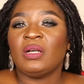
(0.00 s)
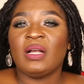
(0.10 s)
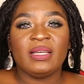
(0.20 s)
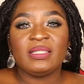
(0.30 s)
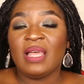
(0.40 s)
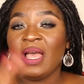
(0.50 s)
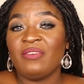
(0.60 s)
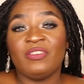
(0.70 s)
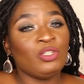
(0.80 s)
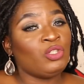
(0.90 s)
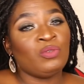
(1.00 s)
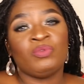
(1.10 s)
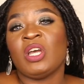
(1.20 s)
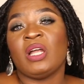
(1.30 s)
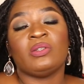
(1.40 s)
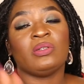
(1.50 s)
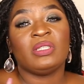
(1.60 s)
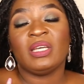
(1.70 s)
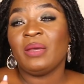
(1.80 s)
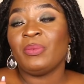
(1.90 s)
guys, I have a YouTube channel.
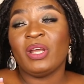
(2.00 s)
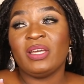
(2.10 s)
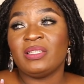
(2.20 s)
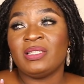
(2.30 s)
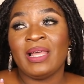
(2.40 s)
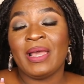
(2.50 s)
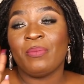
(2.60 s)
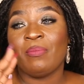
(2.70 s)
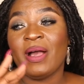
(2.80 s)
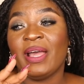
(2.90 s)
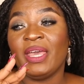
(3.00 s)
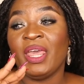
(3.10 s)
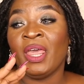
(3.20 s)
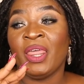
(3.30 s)
The camera is like my